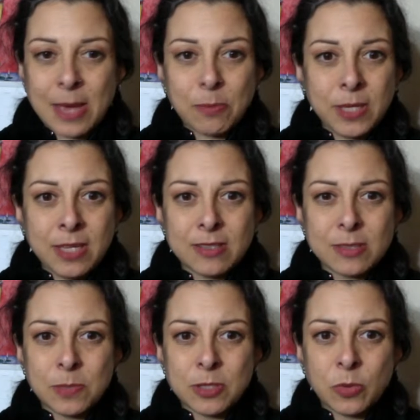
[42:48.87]
peace
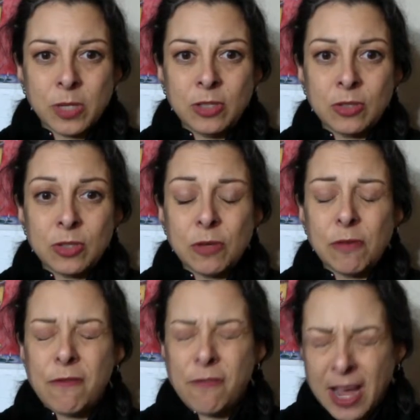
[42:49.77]
between you two,
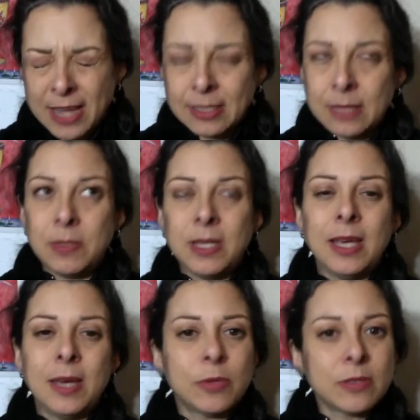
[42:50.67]
finally
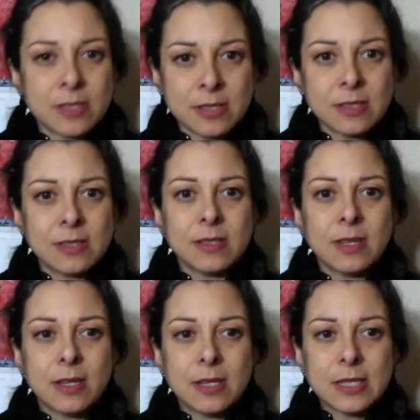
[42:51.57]
being able to
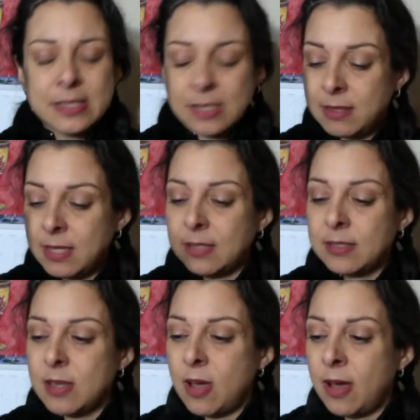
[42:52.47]
see
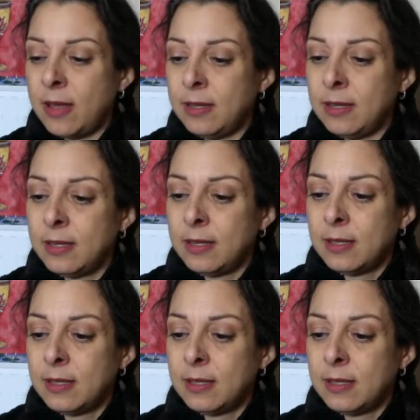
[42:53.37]
things on